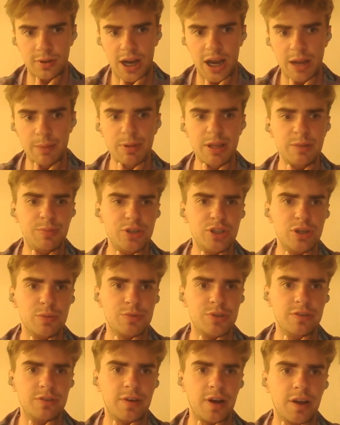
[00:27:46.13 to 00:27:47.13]
I played bishop
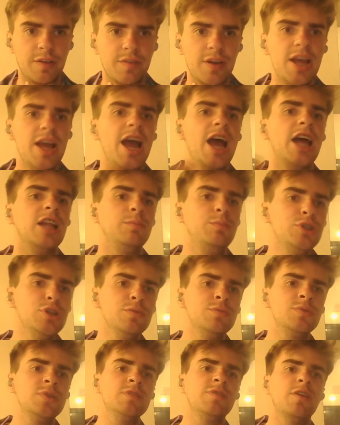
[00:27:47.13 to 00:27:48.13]
g5. And
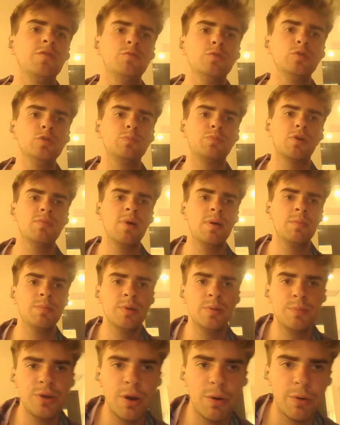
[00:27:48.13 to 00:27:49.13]
bishop g5 would
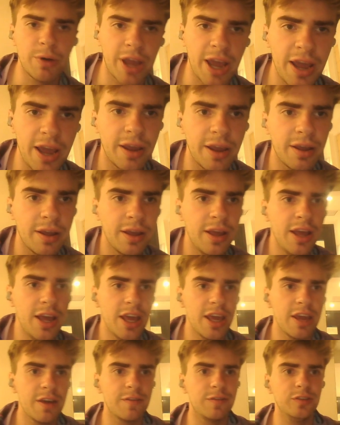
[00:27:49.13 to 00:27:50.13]
probably be okay
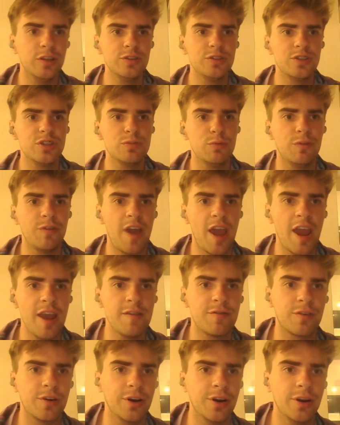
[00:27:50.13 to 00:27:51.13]
if not this move
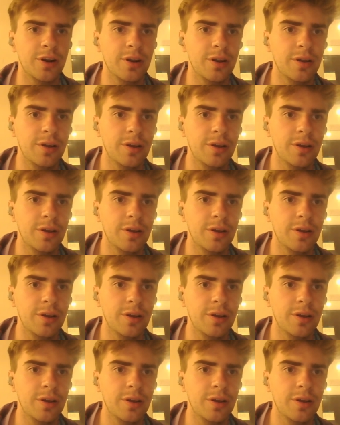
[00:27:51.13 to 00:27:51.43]
a3.